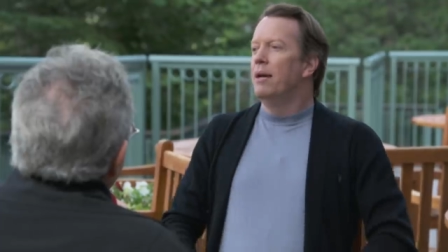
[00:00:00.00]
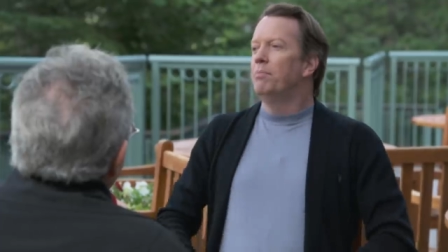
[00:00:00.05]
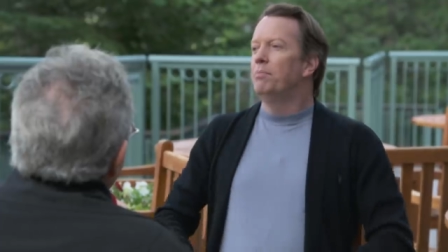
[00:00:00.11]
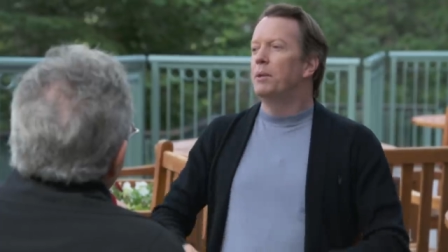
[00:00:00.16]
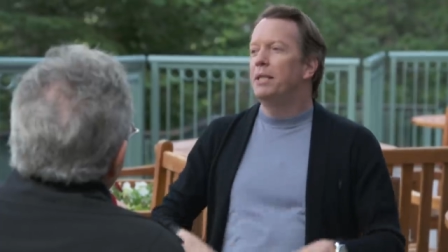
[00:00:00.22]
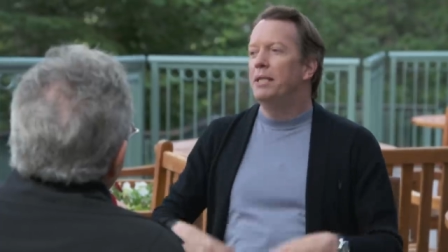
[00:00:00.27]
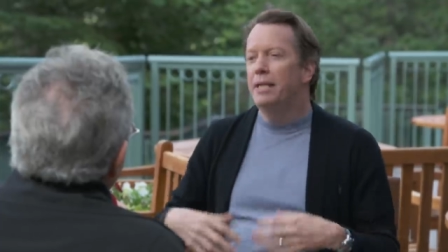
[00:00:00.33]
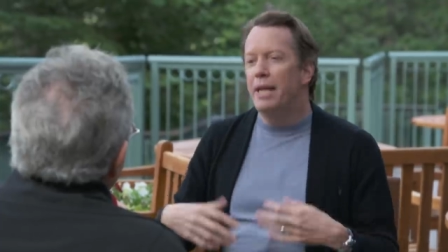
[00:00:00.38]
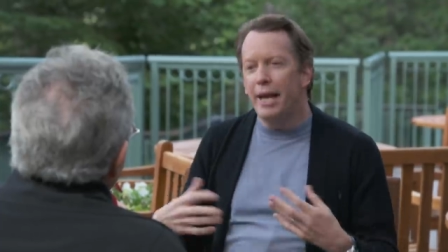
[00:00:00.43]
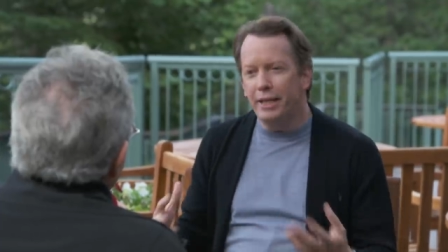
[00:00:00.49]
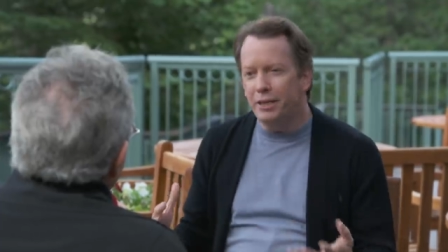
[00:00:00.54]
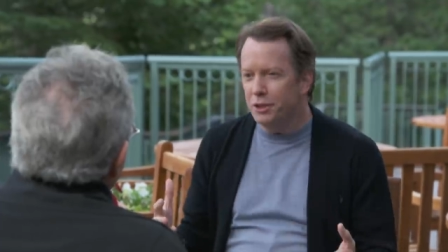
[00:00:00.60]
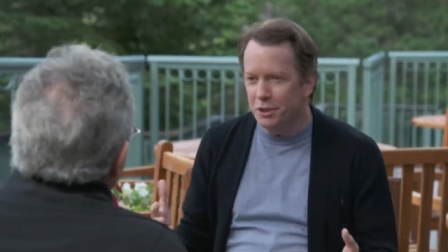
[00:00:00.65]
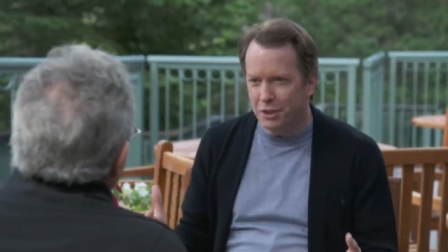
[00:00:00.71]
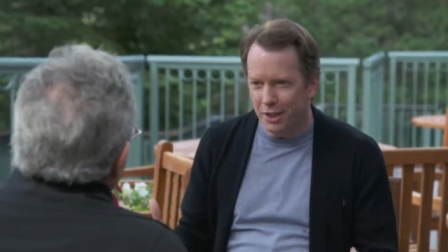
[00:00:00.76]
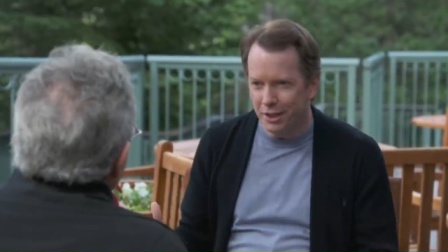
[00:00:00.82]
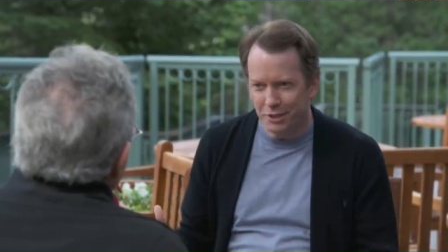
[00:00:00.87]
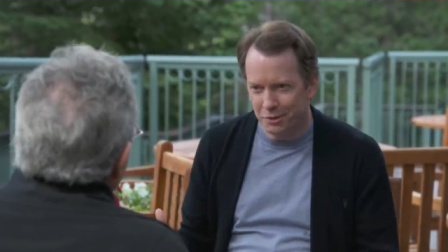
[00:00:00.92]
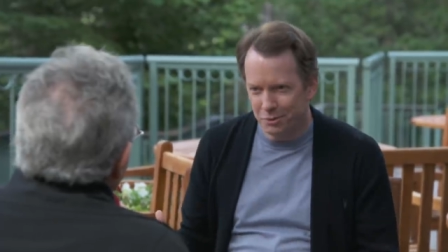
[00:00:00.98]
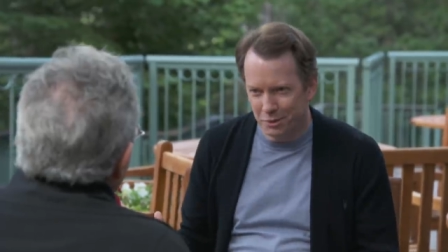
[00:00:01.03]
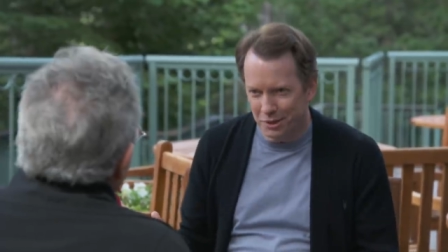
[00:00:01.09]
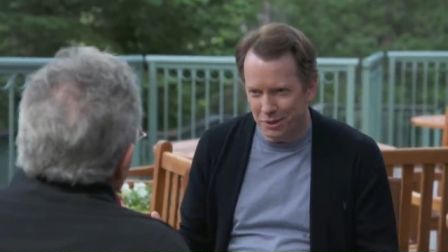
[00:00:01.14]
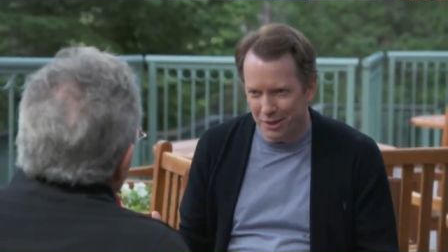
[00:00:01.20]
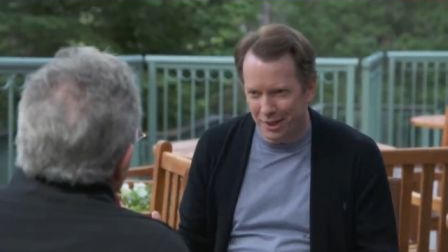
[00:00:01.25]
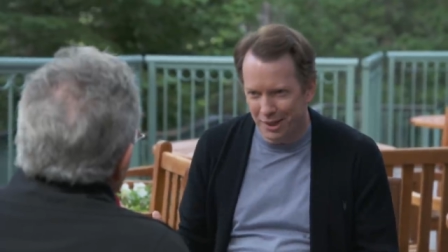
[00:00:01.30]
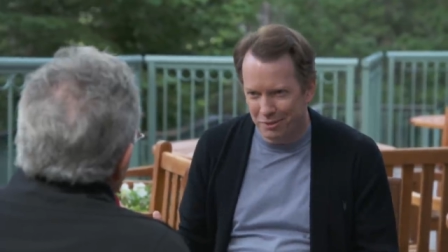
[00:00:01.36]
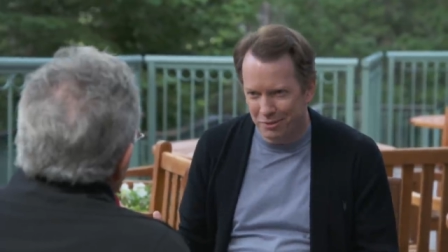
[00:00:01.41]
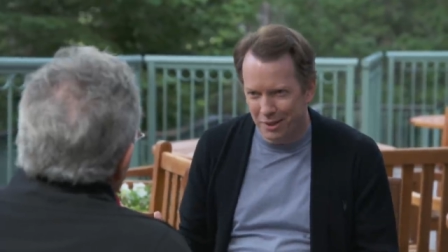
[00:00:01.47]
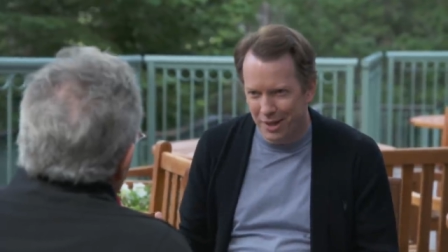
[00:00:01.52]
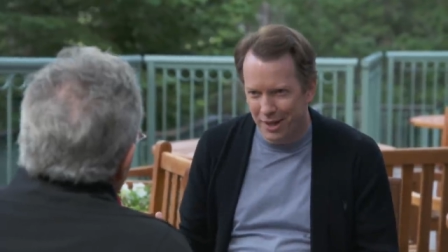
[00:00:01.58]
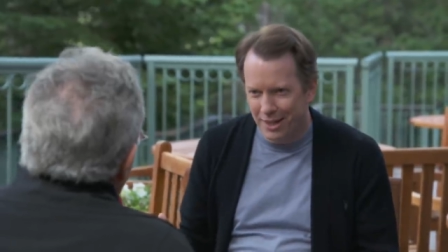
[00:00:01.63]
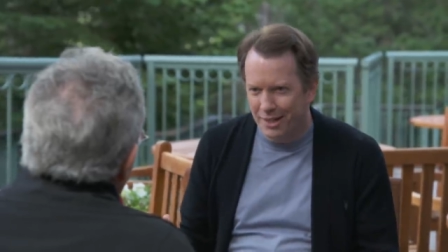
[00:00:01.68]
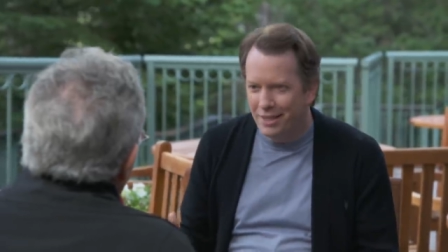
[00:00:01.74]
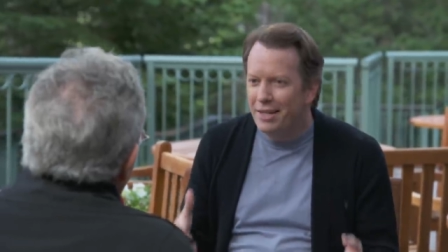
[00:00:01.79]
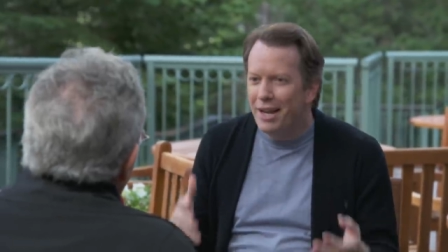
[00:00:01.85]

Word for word: But nature doesn't work that way.